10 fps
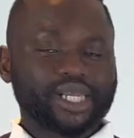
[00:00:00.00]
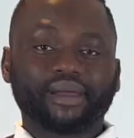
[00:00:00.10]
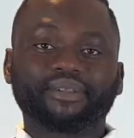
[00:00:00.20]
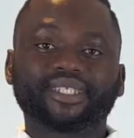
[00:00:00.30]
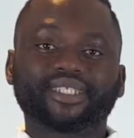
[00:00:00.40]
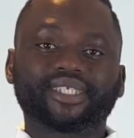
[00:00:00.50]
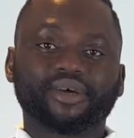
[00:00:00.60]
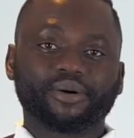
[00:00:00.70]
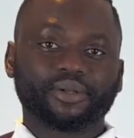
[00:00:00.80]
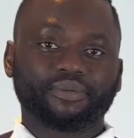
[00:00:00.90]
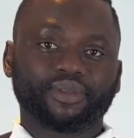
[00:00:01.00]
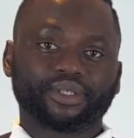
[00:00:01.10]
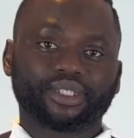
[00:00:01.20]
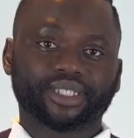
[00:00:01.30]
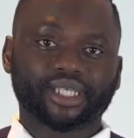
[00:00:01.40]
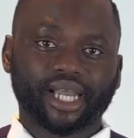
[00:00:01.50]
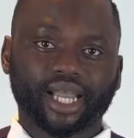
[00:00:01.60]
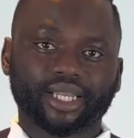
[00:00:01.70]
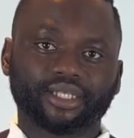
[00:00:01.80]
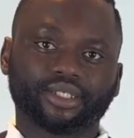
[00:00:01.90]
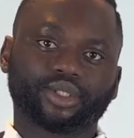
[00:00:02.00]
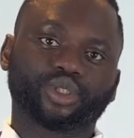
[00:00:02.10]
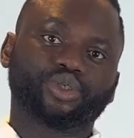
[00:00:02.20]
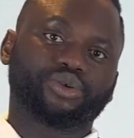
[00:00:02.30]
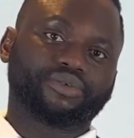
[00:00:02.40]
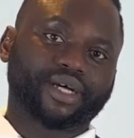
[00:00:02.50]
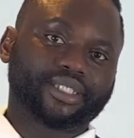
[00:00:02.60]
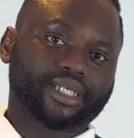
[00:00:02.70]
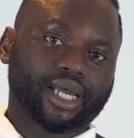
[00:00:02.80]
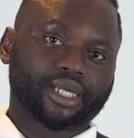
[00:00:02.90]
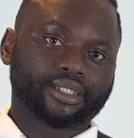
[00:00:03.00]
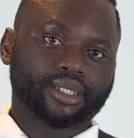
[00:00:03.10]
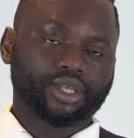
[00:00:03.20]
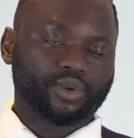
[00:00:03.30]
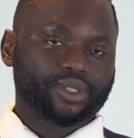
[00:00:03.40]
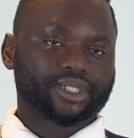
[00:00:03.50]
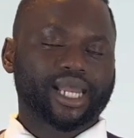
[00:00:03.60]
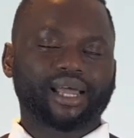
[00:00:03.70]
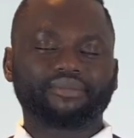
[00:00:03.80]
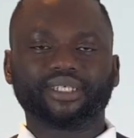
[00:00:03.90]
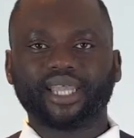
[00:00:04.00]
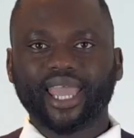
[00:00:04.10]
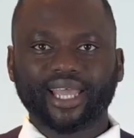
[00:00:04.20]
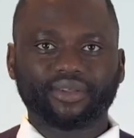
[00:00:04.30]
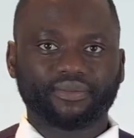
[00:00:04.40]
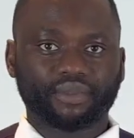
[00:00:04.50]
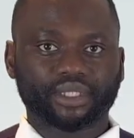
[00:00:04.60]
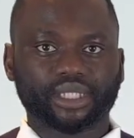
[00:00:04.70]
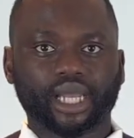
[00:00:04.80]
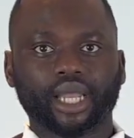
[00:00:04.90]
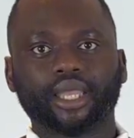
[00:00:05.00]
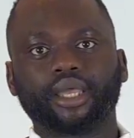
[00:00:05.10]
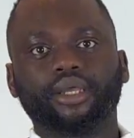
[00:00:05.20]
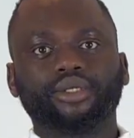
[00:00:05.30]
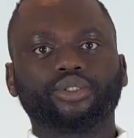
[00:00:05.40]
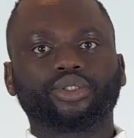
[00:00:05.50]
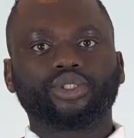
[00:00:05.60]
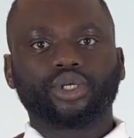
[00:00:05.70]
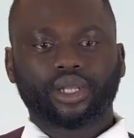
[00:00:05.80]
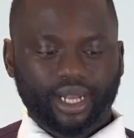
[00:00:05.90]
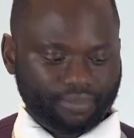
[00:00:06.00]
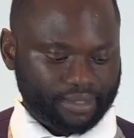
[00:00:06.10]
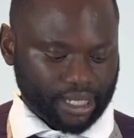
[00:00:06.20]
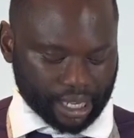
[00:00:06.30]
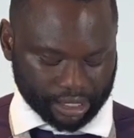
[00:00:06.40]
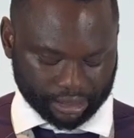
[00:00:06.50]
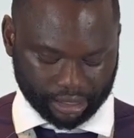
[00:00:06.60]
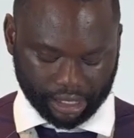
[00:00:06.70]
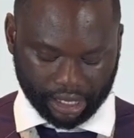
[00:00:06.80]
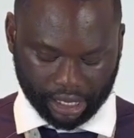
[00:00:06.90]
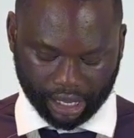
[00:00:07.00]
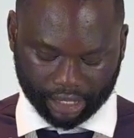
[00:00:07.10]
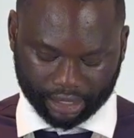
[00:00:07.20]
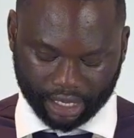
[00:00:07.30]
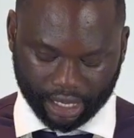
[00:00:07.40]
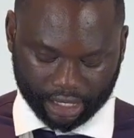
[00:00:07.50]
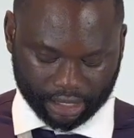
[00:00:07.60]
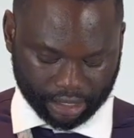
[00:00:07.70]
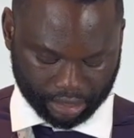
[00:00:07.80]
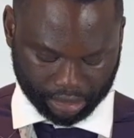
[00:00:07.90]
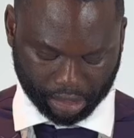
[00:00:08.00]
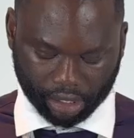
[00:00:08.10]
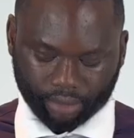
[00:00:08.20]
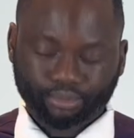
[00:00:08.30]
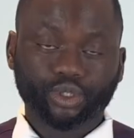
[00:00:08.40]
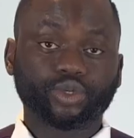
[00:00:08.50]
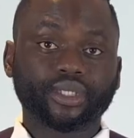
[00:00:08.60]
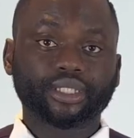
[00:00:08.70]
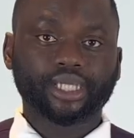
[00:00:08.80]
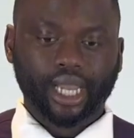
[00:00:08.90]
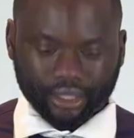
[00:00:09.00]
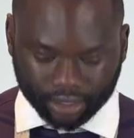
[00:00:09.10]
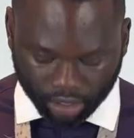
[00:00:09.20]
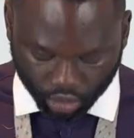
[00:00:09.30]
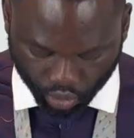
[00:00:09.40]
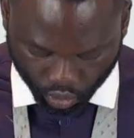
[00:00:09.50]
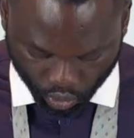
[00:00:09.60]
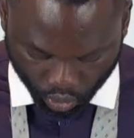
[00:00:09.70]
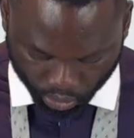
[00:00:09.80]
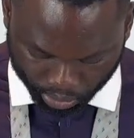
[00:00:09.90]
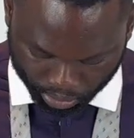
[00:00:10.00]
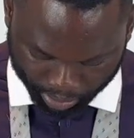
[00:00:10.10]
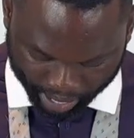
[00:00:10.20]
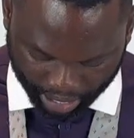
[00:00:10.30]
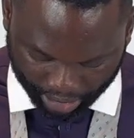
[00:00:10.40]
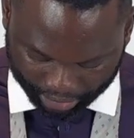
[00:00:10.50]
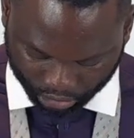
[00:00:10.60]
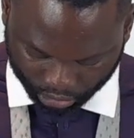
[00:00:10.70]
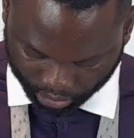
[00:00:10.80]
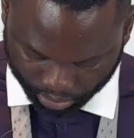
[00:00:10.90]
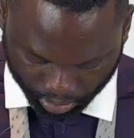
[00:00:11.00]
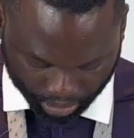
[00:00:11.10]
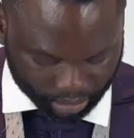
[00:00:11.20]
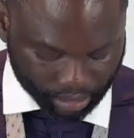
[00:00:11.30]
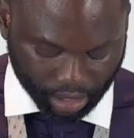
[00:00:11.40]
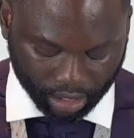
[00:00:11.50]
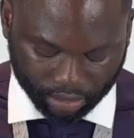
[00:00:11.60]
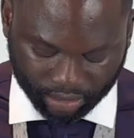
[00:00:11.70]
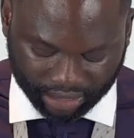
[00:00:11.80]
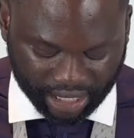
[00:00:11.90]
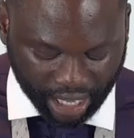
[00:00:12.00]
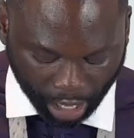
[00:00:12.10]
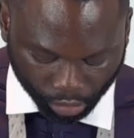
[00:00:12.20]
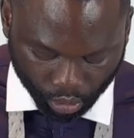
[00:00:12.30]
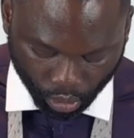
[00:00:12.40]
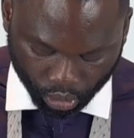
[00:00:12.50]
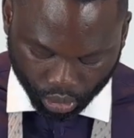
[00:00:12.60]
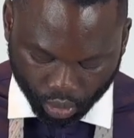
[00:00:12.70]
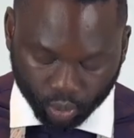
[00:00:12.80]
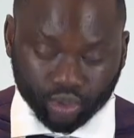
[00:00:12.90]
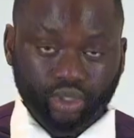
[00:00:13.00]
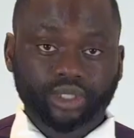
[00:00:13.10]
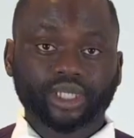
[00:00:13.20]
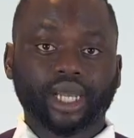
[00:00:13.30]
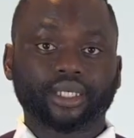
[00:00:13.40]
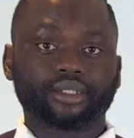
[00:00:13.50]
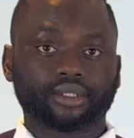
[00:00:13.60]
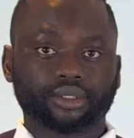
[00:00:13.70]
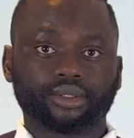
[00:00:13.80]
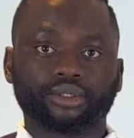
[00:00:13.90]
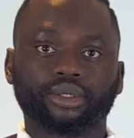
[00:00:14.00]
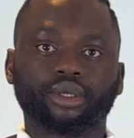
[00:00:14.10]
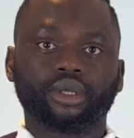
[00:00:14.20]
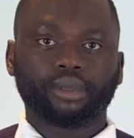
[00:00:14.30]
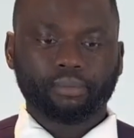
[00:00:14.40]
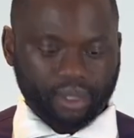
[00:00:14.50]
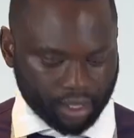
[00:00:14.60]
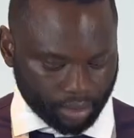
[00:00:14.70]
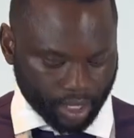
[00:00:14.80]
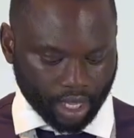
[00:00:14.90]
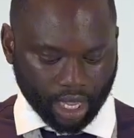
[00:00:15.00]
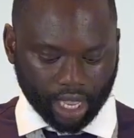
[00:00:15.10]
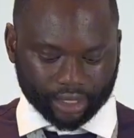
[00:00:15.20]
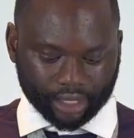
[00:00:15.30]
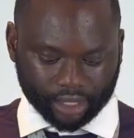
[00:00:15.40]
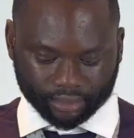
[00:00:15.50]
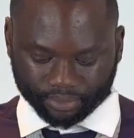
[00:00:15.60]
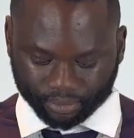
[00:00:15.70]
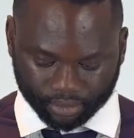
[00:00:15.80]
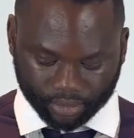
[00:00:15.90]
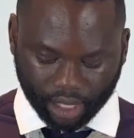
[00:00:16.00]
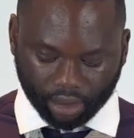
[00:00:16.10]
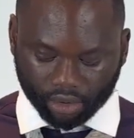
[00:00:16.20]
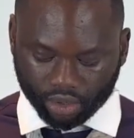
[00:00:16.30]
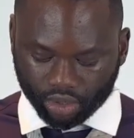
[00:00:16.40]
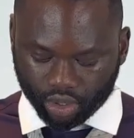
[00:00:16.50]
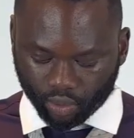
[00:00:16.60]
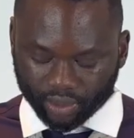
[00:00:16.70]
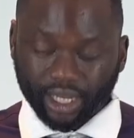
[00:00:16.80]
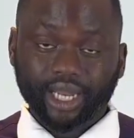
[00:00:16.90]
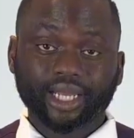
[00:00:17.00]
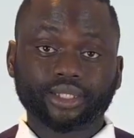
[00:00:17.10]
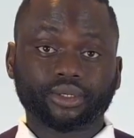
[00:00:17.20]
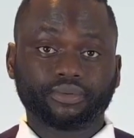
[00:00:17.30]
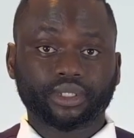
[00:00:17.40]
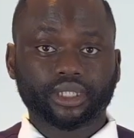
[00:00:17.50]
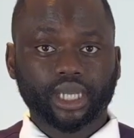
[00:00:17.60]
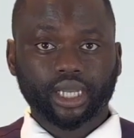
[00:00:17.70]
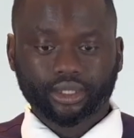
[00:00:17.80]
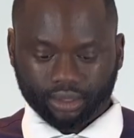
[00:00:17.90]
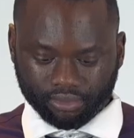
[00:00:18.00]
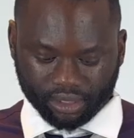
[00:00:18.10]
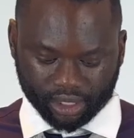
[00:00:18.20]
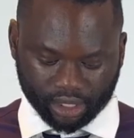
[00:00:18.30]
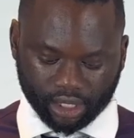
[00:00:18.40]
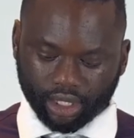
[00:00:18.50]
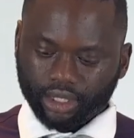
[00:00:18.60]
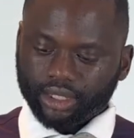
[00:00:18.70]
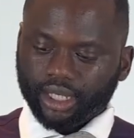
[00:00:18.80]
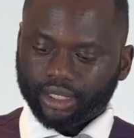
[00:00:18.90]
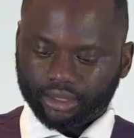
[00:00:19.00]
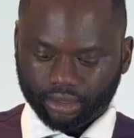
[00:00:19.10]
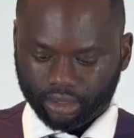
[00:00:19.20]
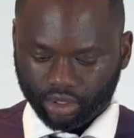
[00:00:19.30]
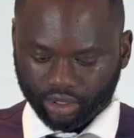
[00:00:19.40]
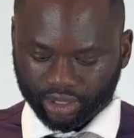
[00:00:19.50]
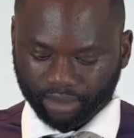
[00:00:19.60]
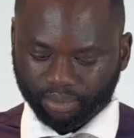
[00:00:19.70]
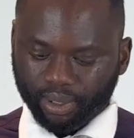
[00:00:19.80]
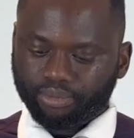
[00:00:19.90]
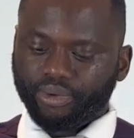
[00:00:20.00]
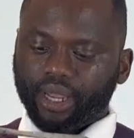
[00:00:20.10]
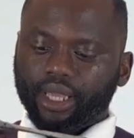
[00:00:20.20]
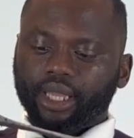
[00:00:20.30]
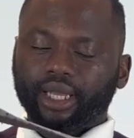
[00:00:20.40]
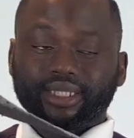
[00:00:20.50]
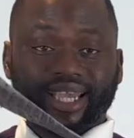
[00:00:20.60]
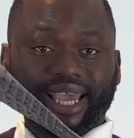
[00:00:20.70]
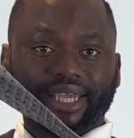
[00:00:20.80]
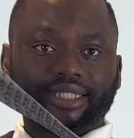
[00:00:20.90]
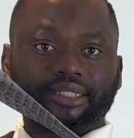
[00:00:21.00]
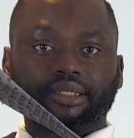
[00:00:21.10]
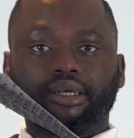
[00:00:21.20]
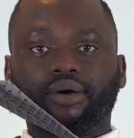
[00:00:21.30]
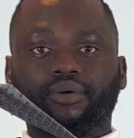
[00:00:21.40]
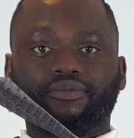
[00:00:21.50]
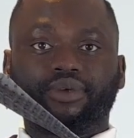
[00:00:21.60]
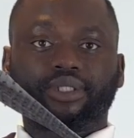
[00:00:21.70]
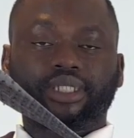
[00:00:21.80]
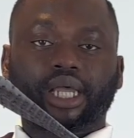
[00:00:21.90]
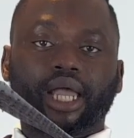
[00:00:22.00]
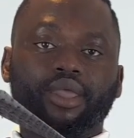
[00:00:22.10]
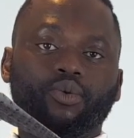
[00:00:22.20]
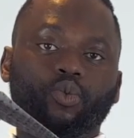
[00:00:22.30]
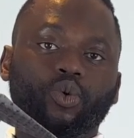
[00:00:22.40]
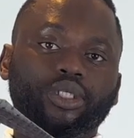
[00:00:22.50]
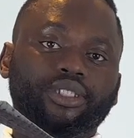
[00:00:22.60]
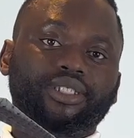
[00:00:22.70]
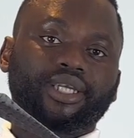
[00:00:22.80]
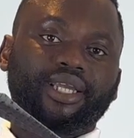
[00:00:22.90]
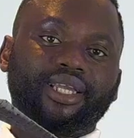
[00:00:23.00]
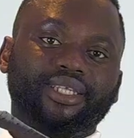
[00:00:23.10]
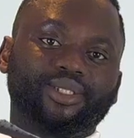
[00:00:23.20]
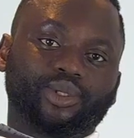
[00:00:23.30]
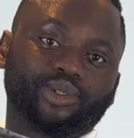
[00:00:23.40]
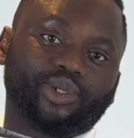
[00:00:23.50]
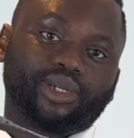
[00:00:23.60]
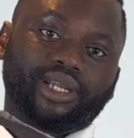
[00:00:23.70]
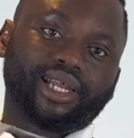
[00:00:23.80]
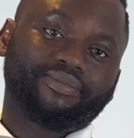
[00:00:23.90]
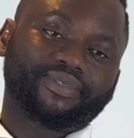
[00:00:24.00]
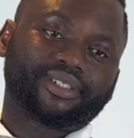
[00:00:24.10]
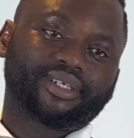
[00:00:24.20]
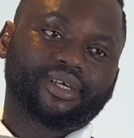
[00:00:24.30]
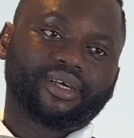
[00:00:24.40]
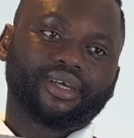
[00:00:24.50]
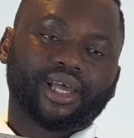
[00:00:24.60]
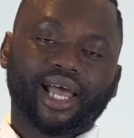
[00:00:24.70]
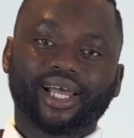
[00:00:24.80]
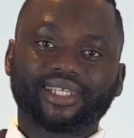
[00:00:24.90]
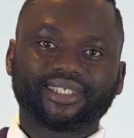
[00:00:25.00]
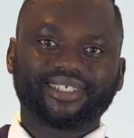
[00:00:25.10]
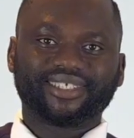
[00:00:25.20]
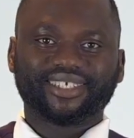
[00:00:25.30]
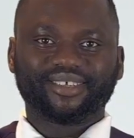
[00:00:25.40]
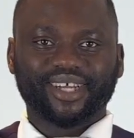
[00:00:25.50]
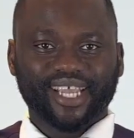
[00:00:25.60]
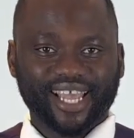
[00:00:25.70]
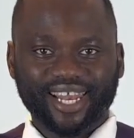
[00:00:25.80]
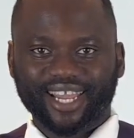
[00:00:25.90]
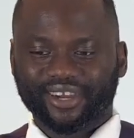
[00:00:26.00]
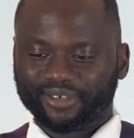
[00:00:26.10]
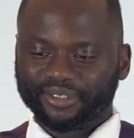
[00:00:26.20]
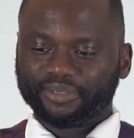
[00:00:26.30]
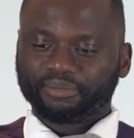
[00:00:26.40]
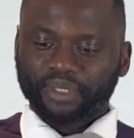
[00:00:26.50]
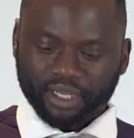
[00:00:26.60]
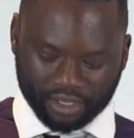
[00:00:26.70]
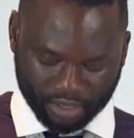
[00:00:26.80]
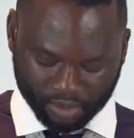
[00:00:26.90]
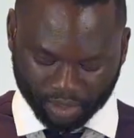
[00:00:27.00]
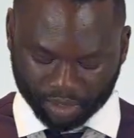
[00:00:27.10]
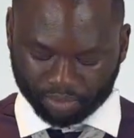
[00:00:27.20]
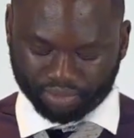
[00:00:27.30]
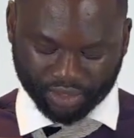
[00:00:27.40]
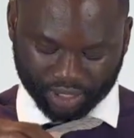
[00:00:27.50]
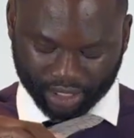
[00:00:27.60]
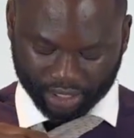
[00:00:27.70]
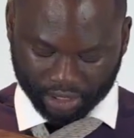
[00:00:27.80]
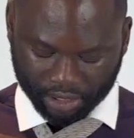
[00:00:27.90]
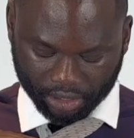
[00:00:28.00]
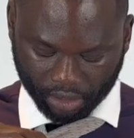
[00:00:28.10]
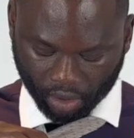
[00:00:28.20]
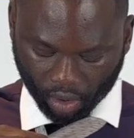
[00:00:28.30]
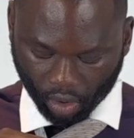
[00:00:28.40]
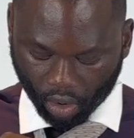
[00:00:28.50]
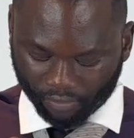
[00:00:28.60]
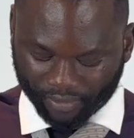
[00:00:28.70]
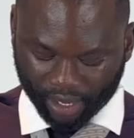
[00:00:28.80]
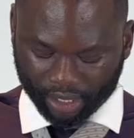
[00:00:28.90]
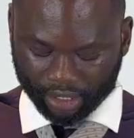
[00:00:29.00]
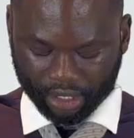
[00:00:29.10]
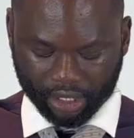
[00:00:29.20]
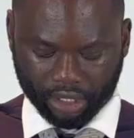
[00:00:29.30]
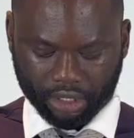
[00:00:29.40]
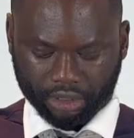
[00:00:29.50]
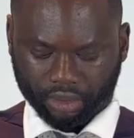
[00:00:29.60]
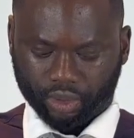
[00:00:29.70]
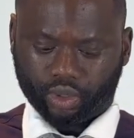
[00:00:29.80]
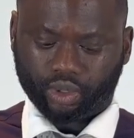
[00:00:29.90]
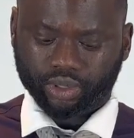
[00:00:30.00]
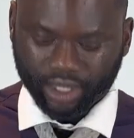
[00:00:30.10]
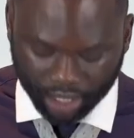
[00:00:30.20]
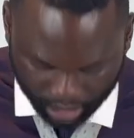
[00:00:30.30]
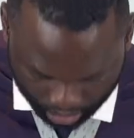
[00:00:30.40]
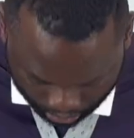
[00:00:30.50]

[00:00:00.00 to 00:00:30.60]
to have the tail of your tie to your right hand, you want to have the head of your tie to your left hand. And then doing that, you make adjustment to see how long you want your tie to be, and then how long you want the length of your tie to be. Then you simply bring the head of your tie, which is on your left and earlier on, you want to bring it over to the